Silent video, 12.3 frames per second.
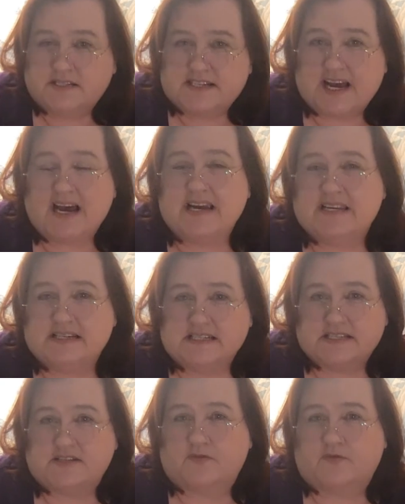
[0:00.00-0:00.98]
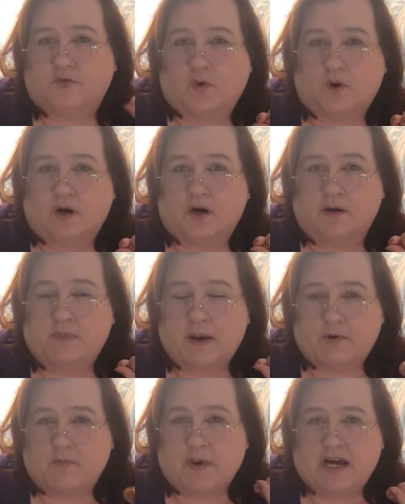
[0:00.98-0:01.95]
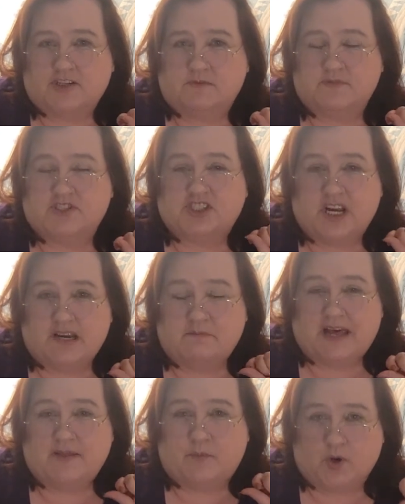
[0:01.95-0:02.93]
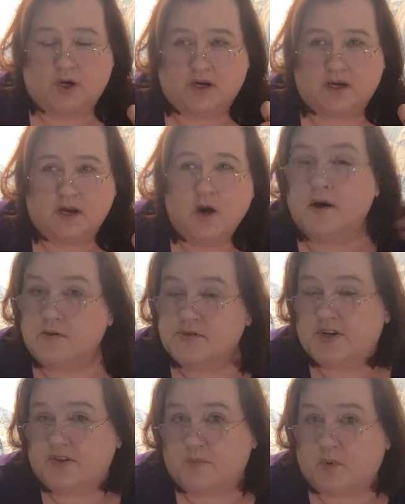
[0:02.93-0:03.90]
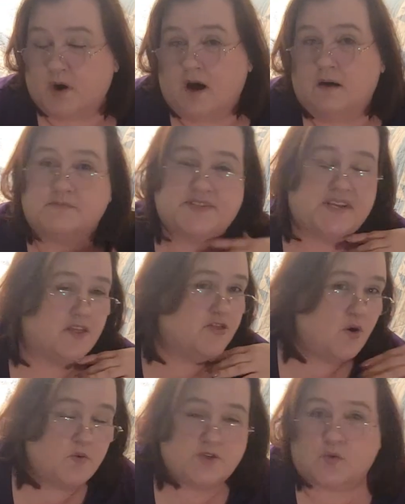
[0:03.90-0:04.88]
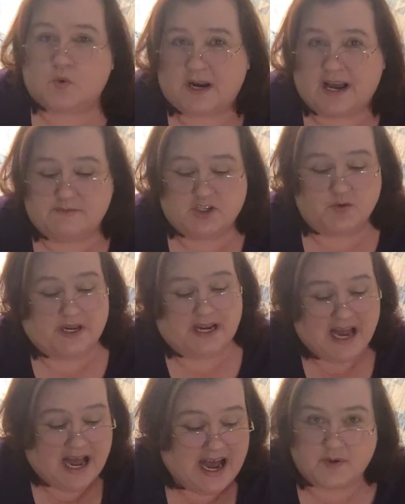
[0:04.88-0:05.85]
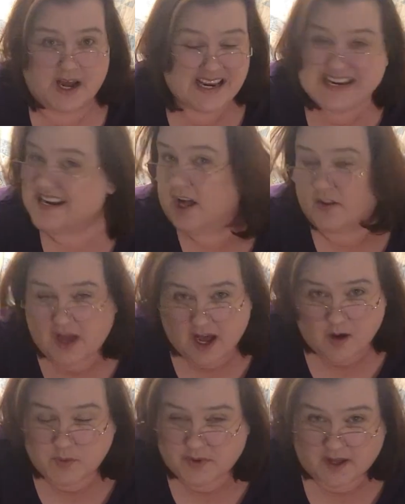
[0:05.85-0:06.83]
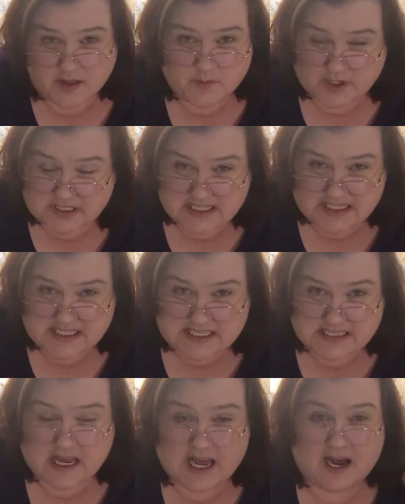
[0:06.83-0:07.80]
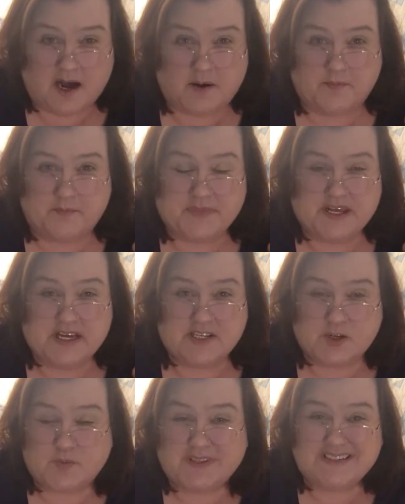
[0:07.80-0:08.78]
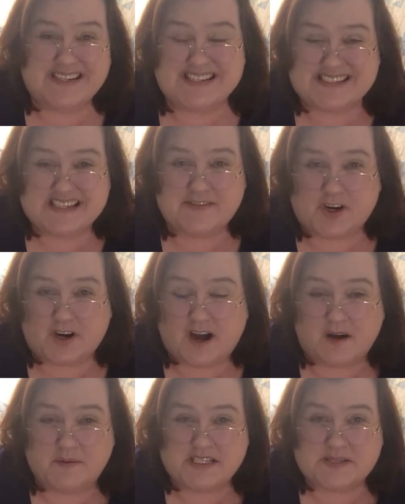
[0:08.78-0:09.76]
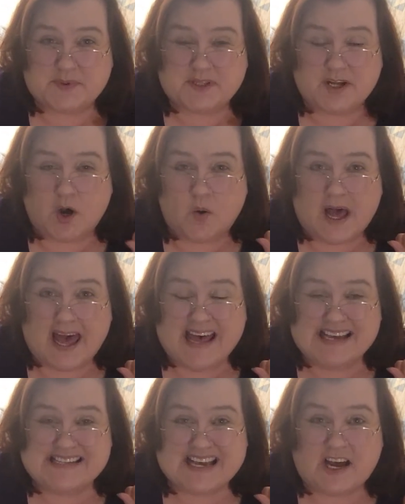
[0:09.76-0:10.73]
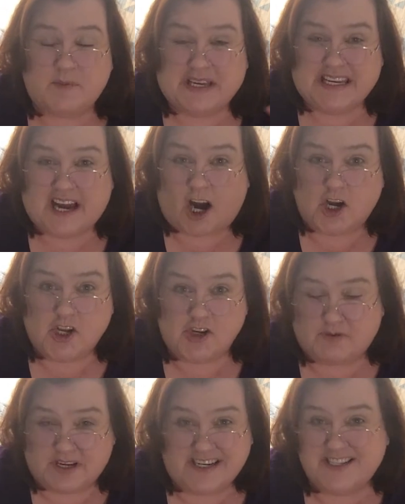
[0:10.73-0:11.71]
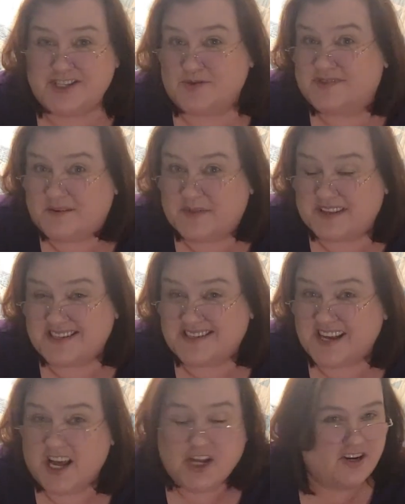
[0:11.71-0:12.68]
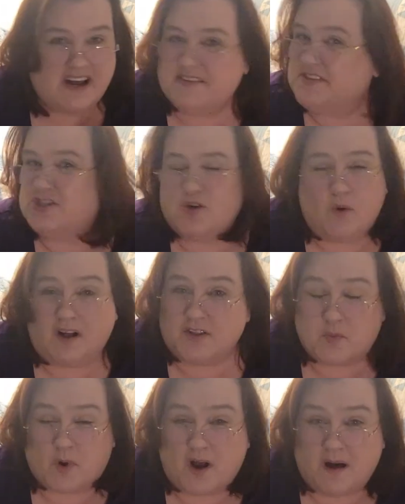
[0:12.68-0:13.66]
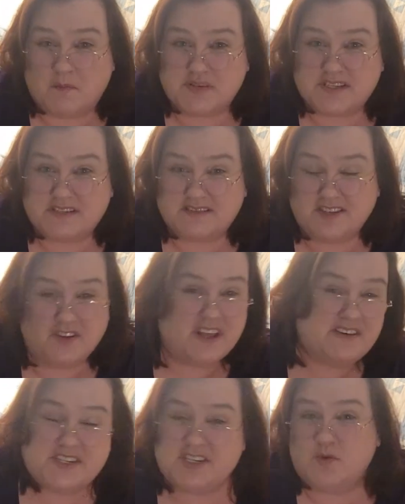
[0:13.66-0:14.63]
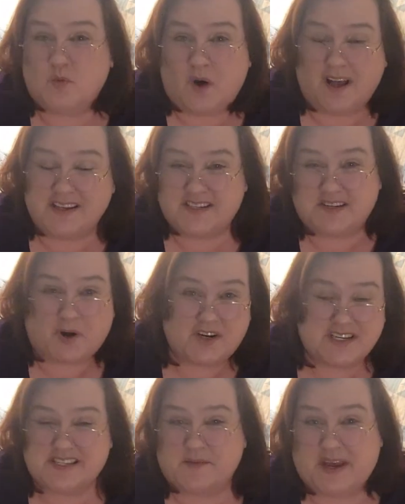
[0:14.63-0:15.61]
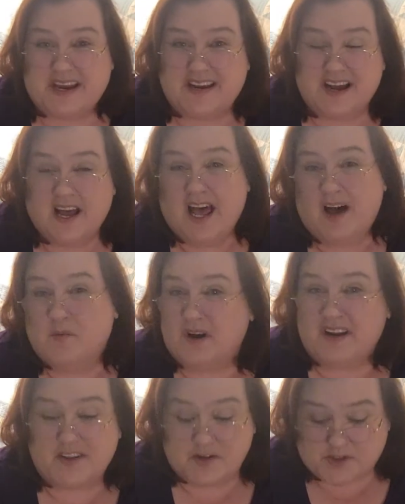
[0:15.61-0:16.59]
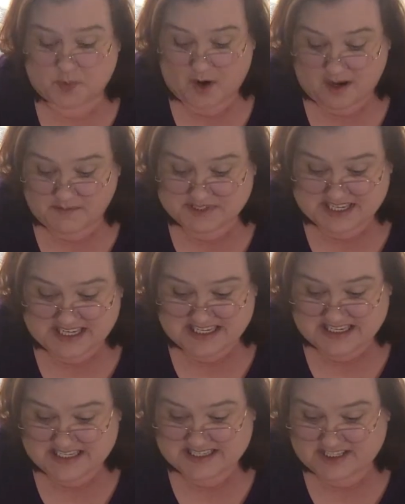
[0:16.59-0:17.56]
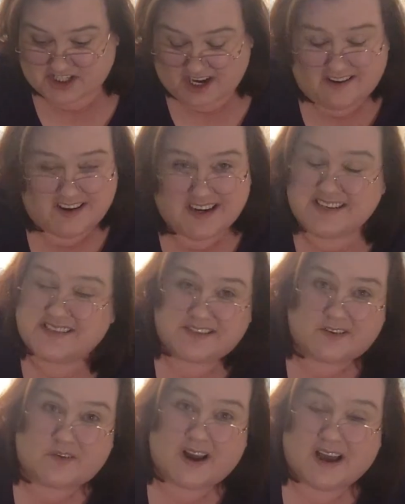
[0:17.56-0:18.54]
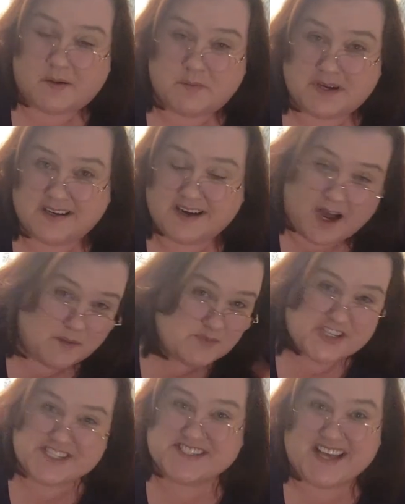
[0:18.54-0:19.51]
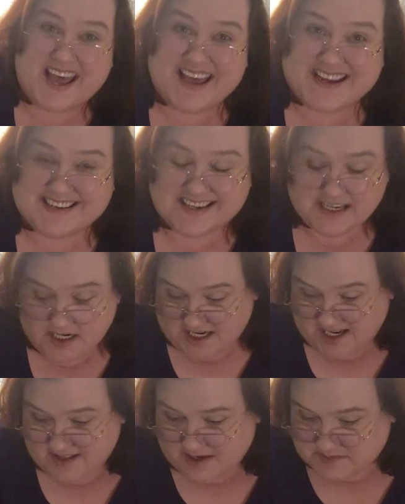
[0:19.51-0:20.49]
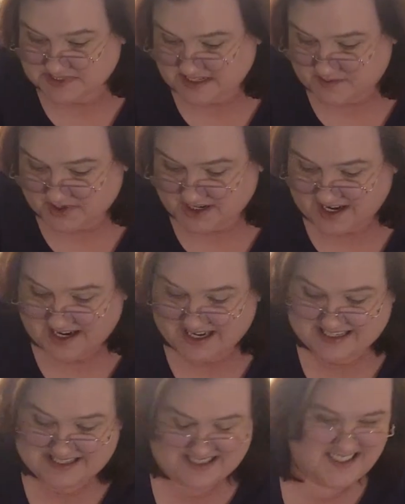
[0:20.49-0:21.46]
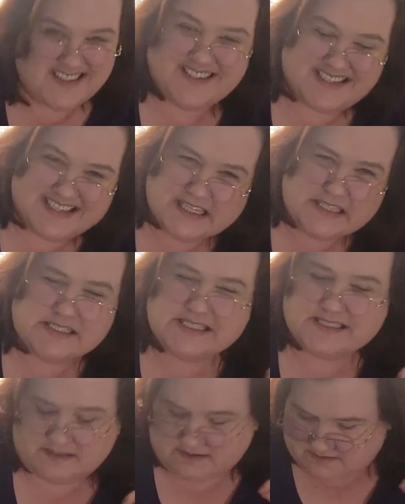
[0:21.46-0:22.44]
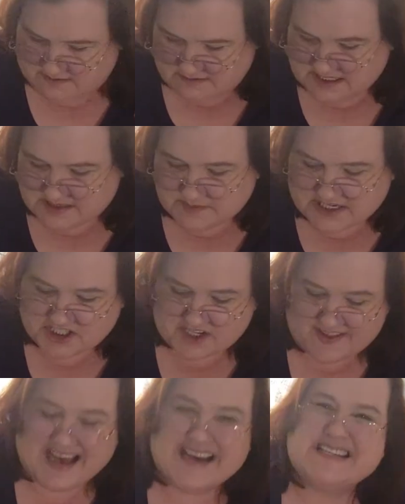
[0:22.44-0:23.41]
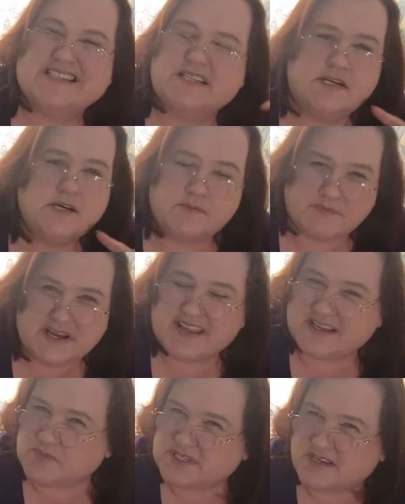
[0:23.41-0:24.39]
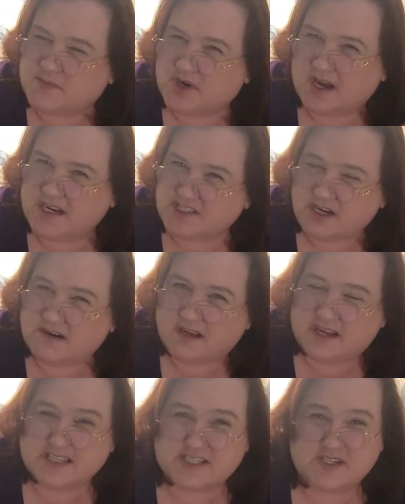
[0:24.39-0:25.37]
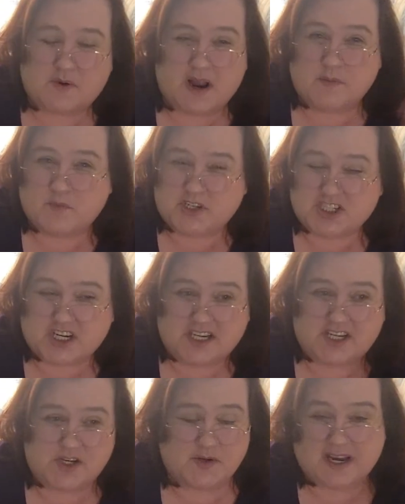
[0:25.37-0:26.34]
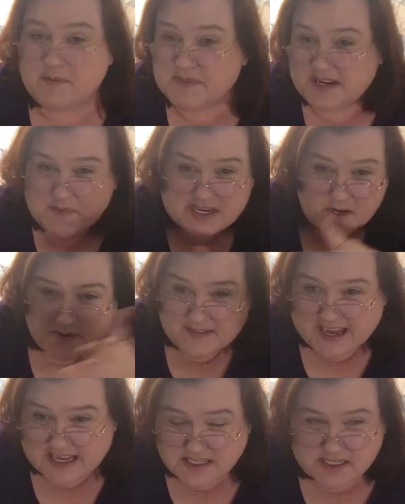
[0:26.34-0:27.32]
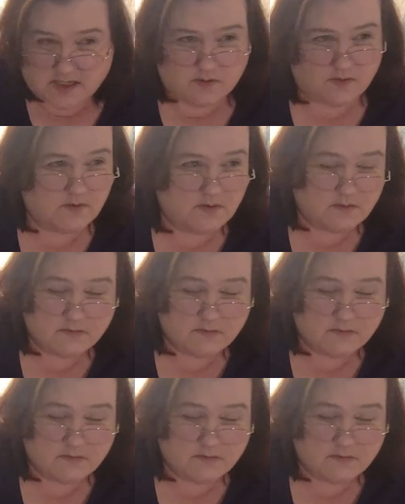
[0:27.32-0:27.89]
Titus for Pepper Basham's Jane by the Book. Those are the prompts. Those are what I'm doing. I need all the help with all the bookness. So please leave your comments below and tell me, are you going to do some of this? You don't have to do all the prompts. You only have to do one to participate. And one of those prompts is share on Instagram. I'm just saying. That was number 9. Didn't mention that. But that was number 9. Share it on Instagram, what you're going to do. And I'm going to be doing that. So